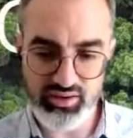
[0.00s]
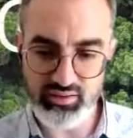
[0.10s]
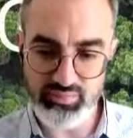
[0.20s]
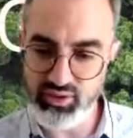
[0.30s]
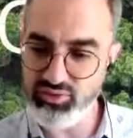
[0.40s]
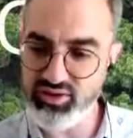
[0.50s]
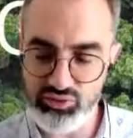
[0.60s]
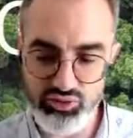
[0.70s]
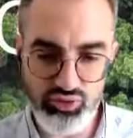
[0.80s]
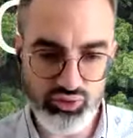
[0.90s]
And because
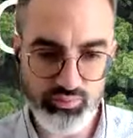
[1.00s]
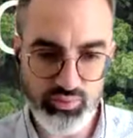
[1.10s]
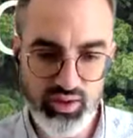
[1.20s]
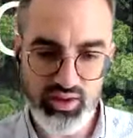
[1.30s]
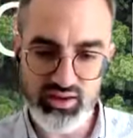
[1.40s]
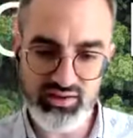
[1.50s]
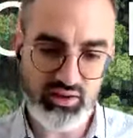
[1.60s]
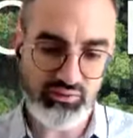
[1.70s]
it's new, it's kind